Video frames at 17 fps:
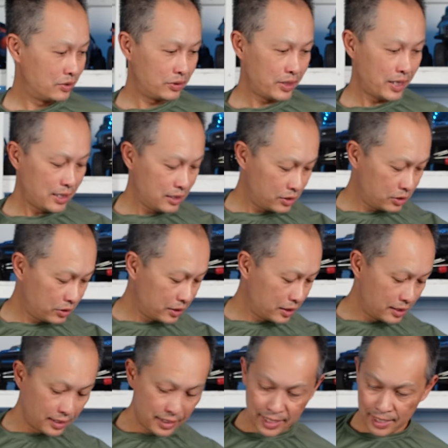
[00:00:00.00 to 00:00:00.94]
Okay, so
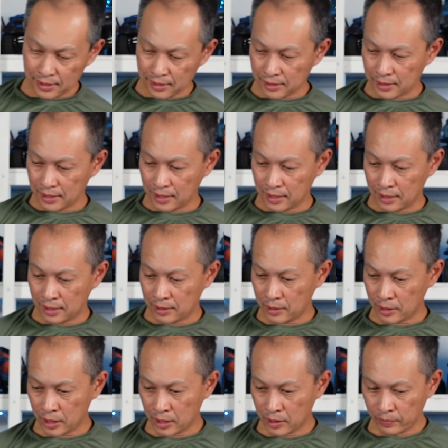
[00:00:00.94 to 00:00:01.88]
the next
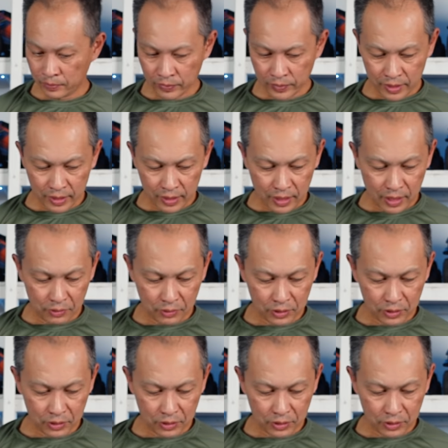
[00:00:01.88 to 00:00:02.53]
thing I